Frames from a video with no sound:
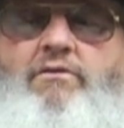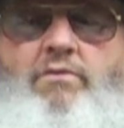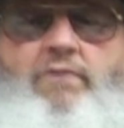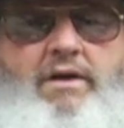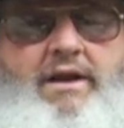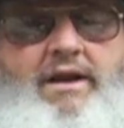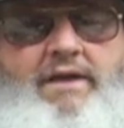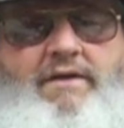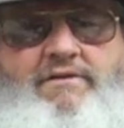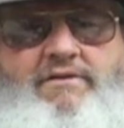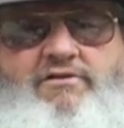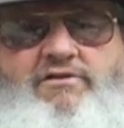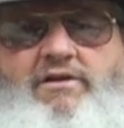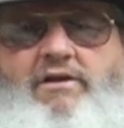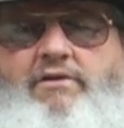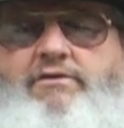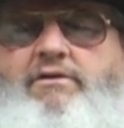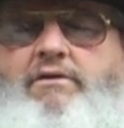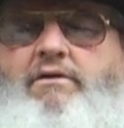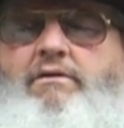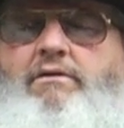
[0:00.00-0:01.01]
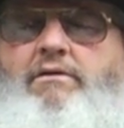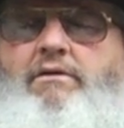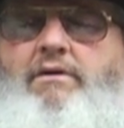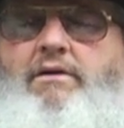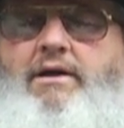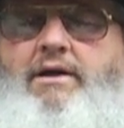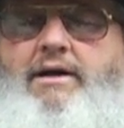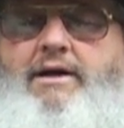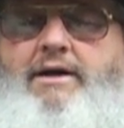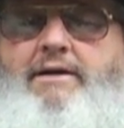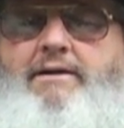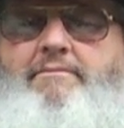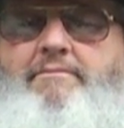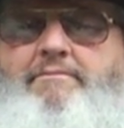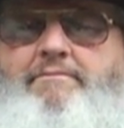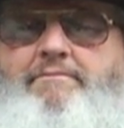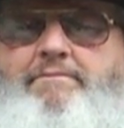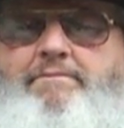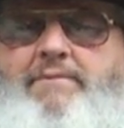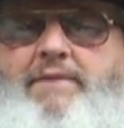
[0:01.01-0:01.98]
working in the shelter,
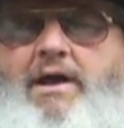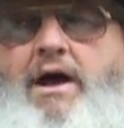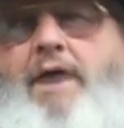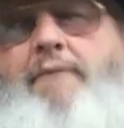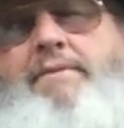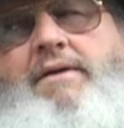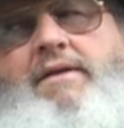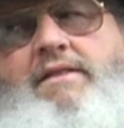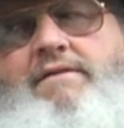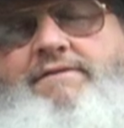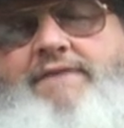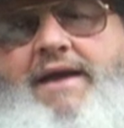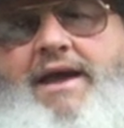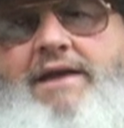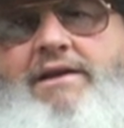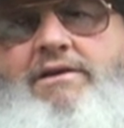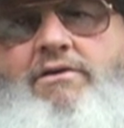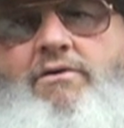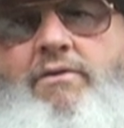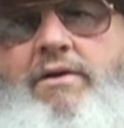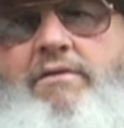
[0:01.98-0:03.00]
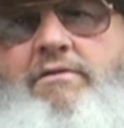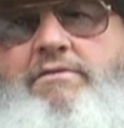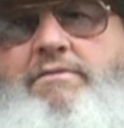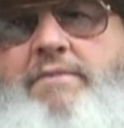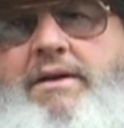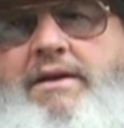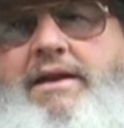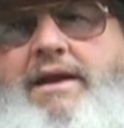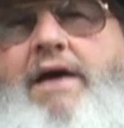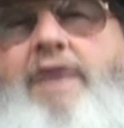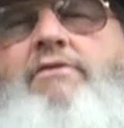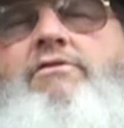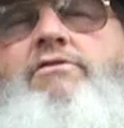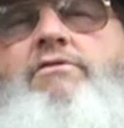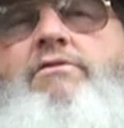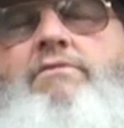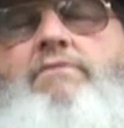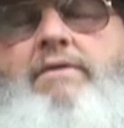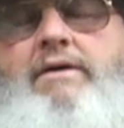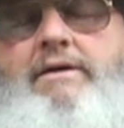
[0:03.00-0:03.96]
hopping in the van, going with me down
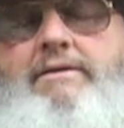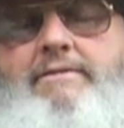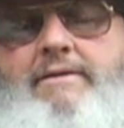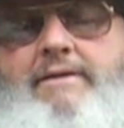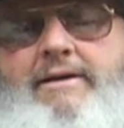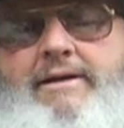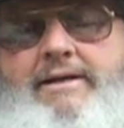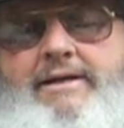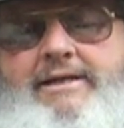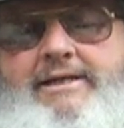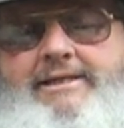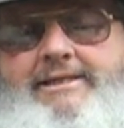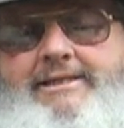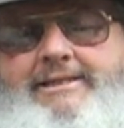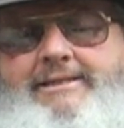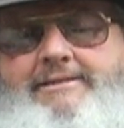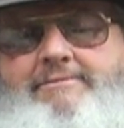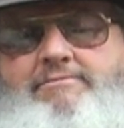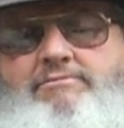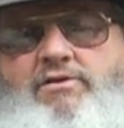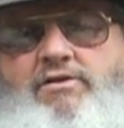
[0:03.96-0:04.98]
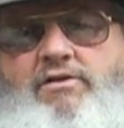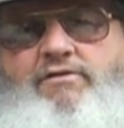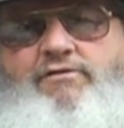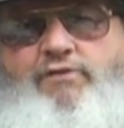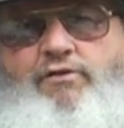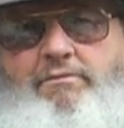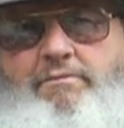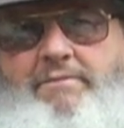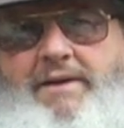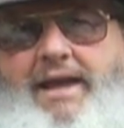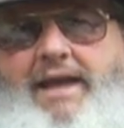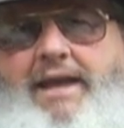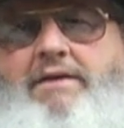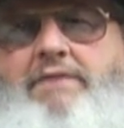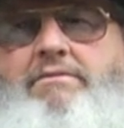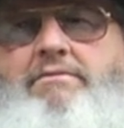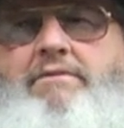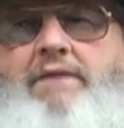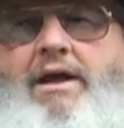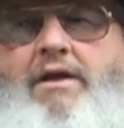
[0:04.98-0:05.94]
to the food bank,
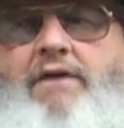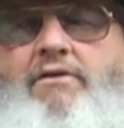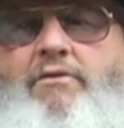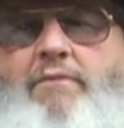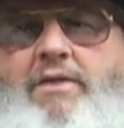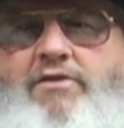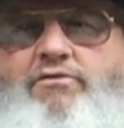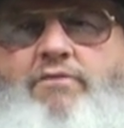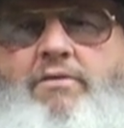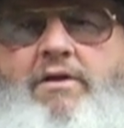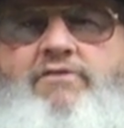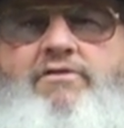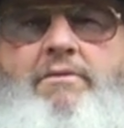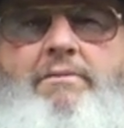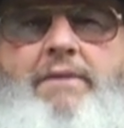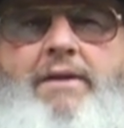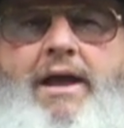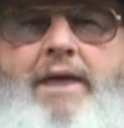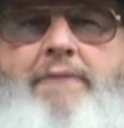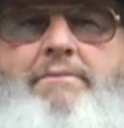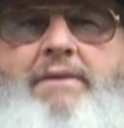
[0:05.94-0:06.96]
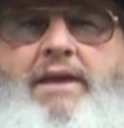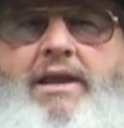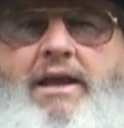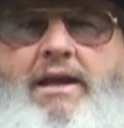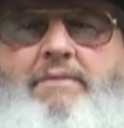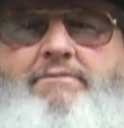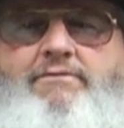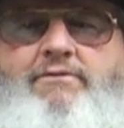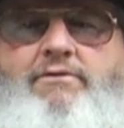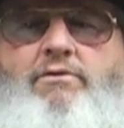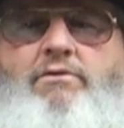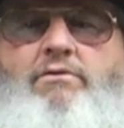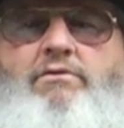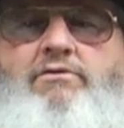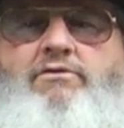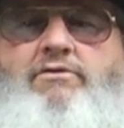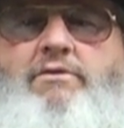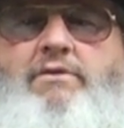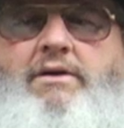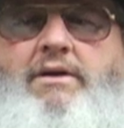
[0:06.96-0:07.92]
down to the restaurant supply, picking up
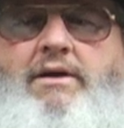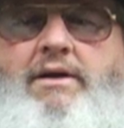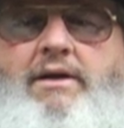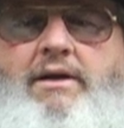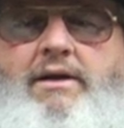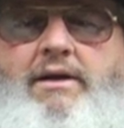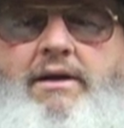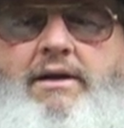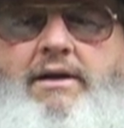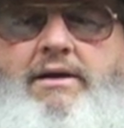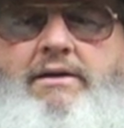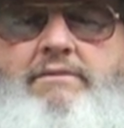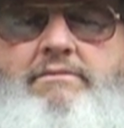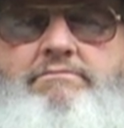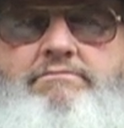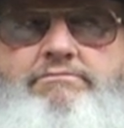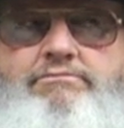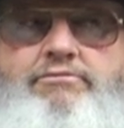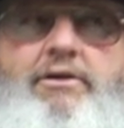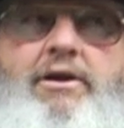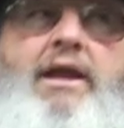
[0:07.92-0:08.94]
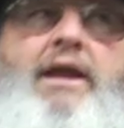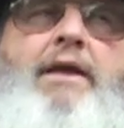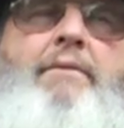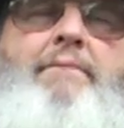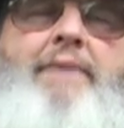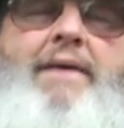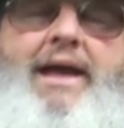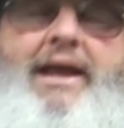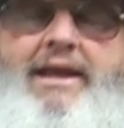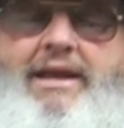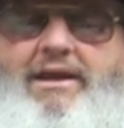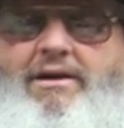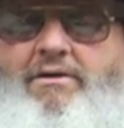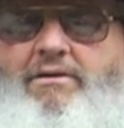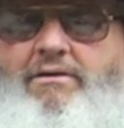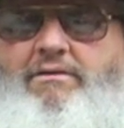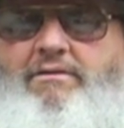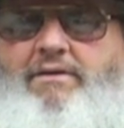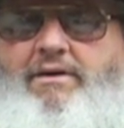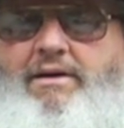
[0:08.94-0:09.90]
foods, bringing it back
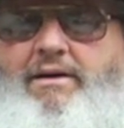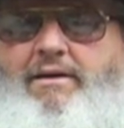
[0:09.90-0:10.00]
here,